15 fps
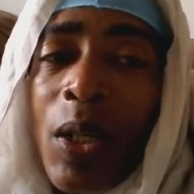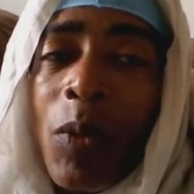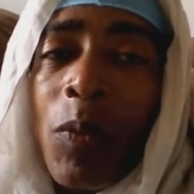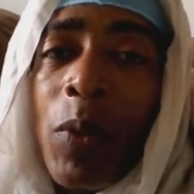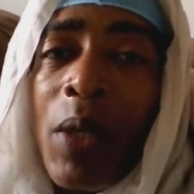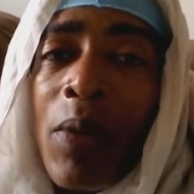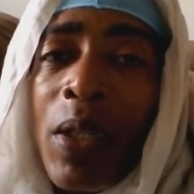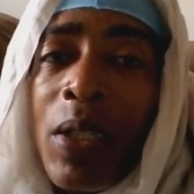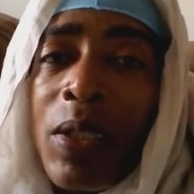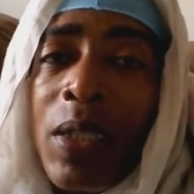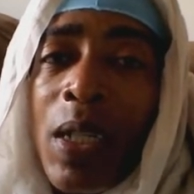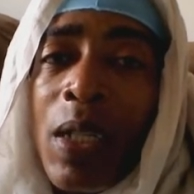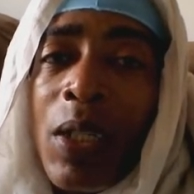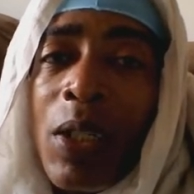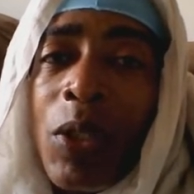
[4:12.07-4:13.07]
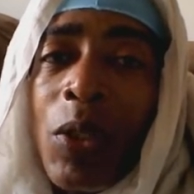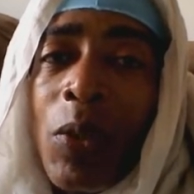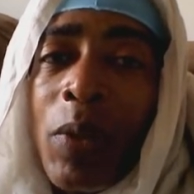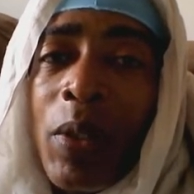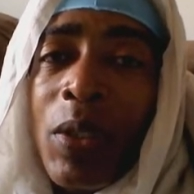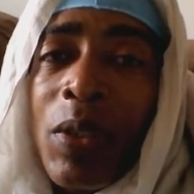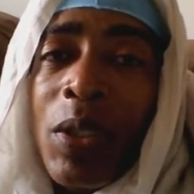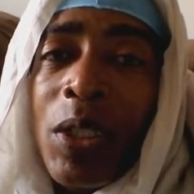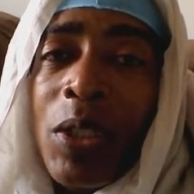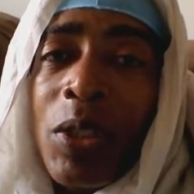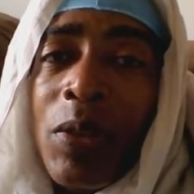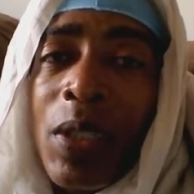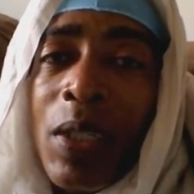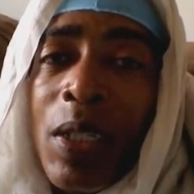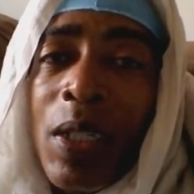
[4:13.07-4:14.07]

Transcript: Whereas they'll go into the tree,